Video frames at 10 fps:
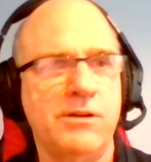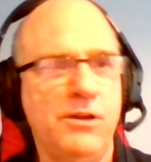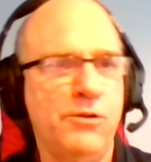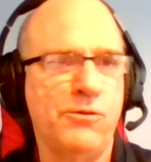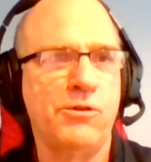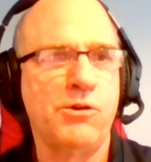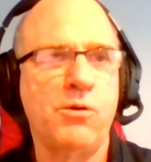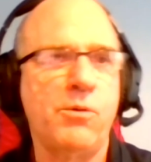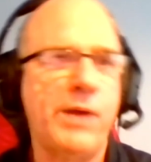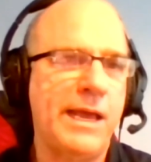further
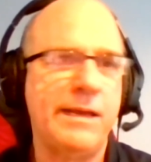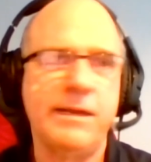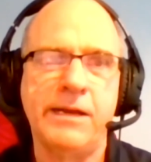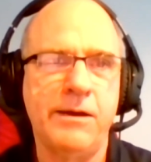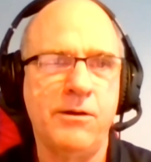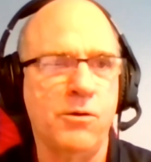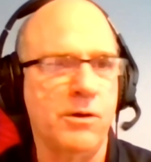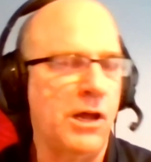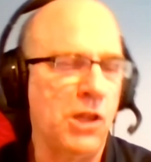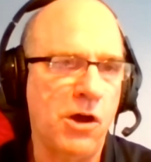away, or
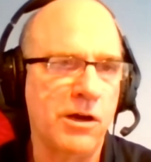along a